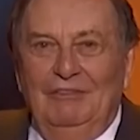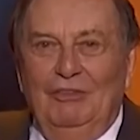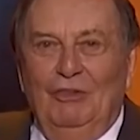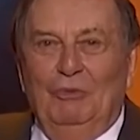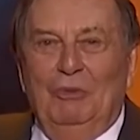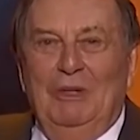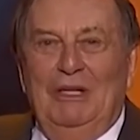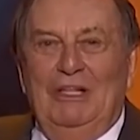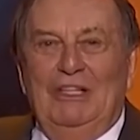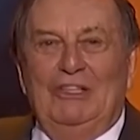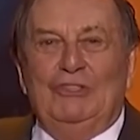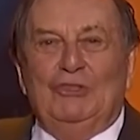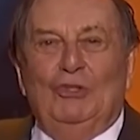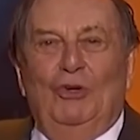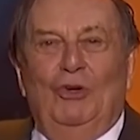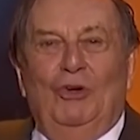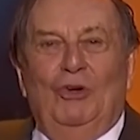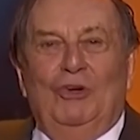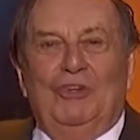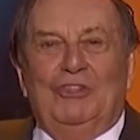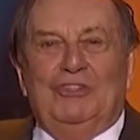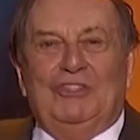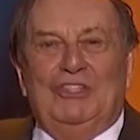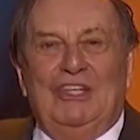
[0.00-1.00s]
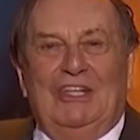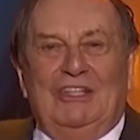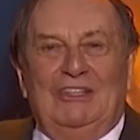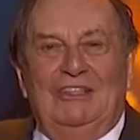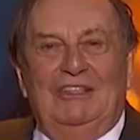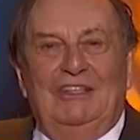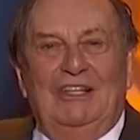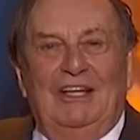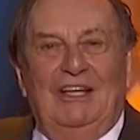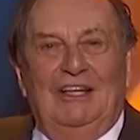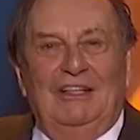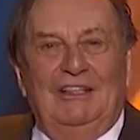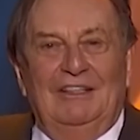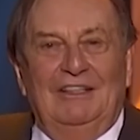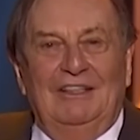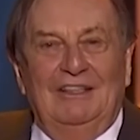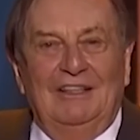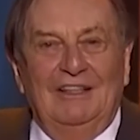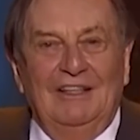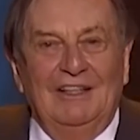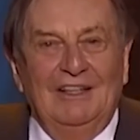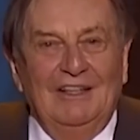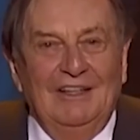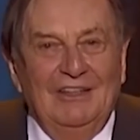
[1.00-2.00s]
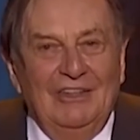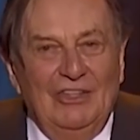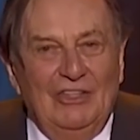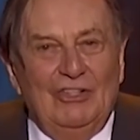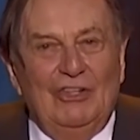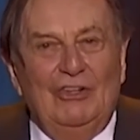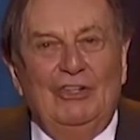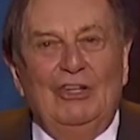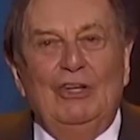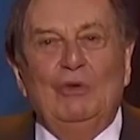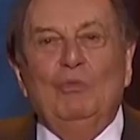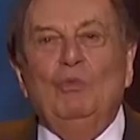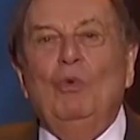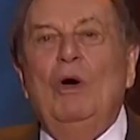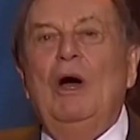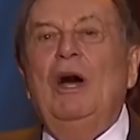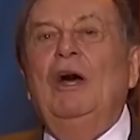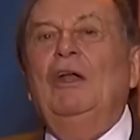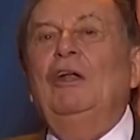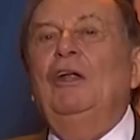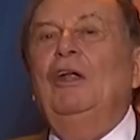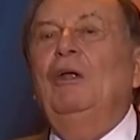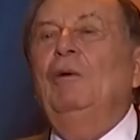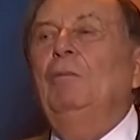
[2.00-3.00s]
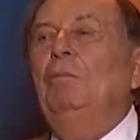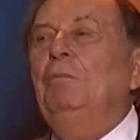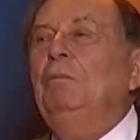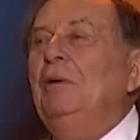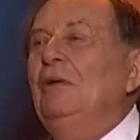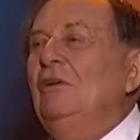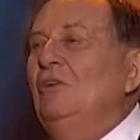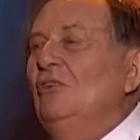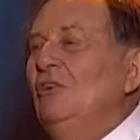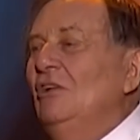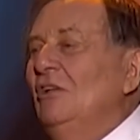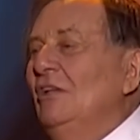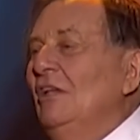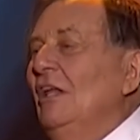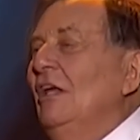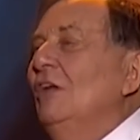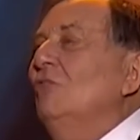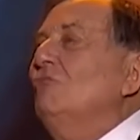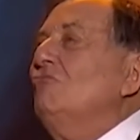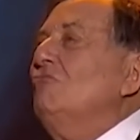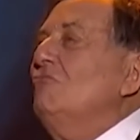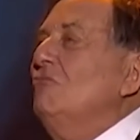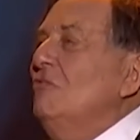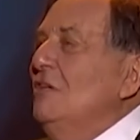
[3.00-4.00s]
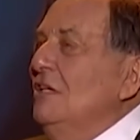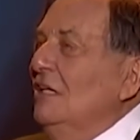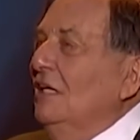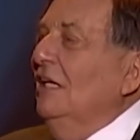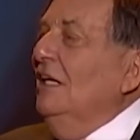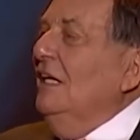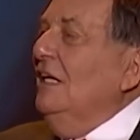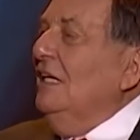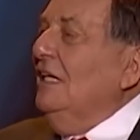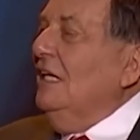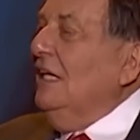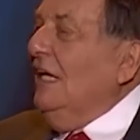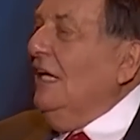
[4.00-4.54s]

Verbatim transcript: Well, when it's all said and done, there's only one opinion that really